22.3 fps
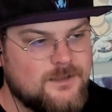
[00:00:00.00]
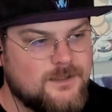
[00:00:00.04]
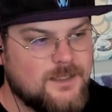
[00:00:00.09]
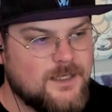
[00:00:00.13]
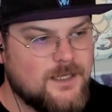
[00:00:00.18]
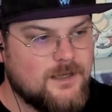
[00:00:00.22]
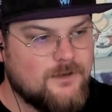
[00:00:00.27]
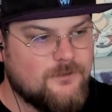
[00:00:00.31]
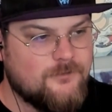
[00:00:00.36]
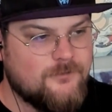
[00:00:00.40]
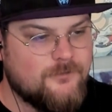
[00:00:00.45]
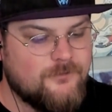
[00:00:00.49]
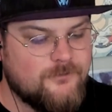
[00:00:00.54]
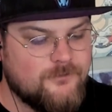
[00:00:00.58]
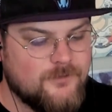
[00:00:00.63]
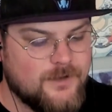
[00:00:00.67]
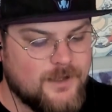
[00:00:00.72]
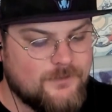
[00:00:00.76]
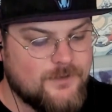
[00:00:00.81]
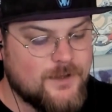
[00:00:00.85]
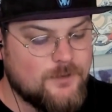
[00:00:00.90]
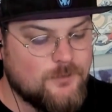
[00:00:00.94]
If
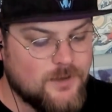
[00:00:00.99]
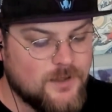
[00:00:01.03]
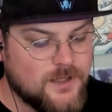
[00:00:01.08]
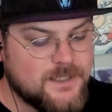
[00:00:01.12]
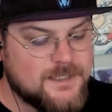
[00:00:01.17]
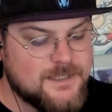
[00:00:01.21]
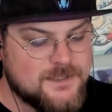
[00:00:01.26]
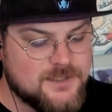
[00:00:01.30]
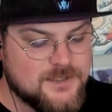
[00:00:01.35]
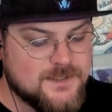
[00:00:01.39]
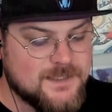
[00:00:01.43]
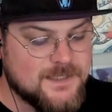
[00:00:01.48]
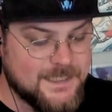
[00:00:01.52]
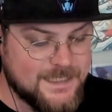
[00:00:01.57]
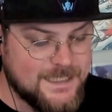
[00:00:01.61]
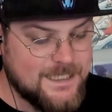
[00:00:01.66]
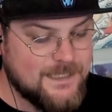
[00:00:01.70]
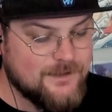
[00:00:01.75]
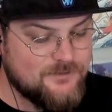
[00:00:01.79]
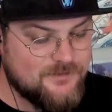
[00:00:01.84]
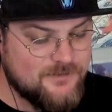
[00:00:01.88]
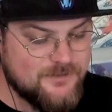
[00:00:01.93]
they really did just
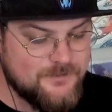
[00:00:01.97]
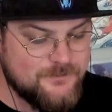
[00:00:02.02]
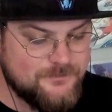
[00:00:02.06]
leave,